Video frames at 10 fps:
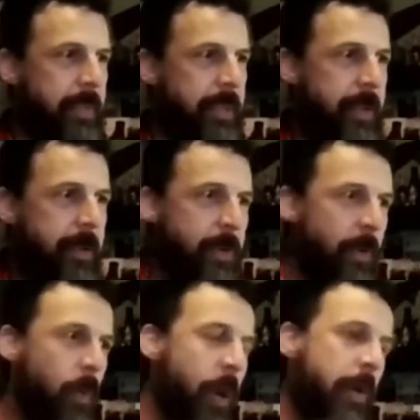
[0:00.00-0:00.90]

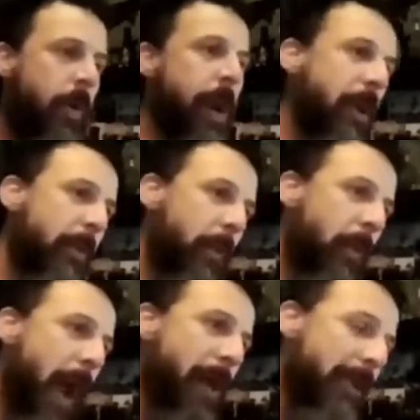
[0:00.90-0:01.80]
I
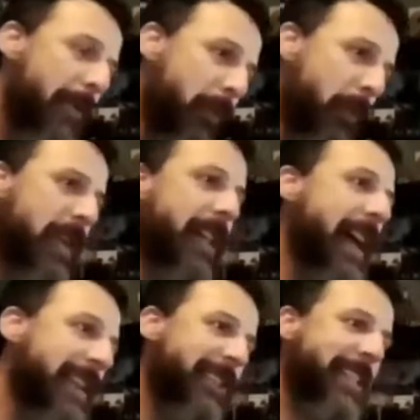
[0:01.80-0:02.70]
wound up
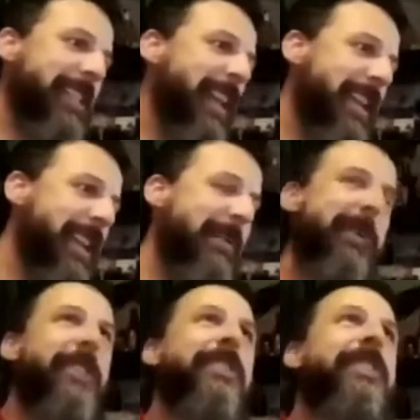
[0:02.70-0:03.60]
realizing, like I
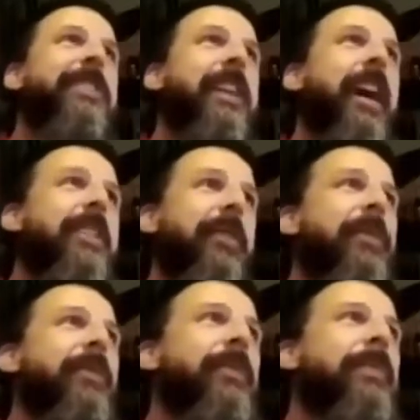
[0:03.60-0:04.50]
was kind
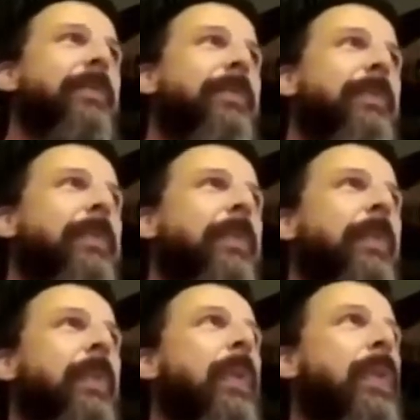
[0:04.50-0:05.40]
of
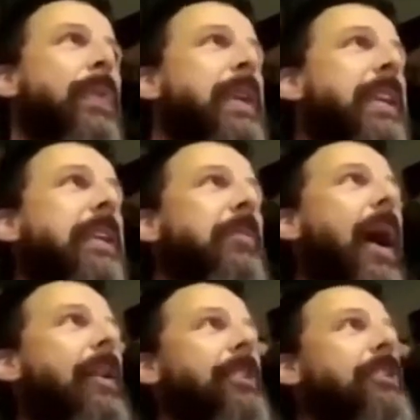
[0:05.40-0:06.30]
thinking
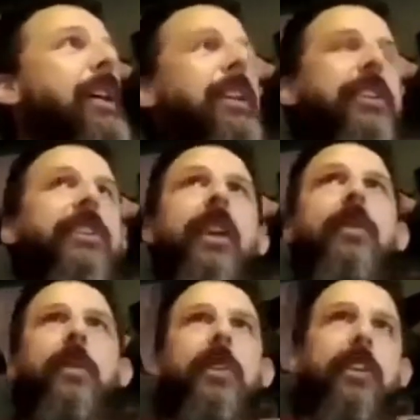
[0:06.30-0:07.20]
about or trying to say
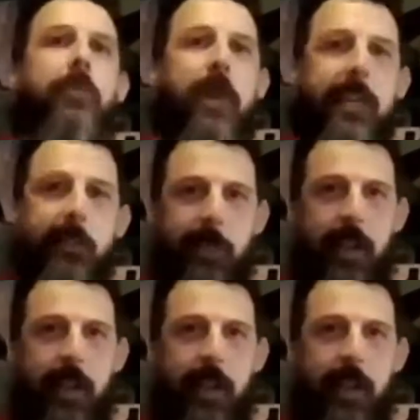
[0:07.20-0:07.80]
with each piece, was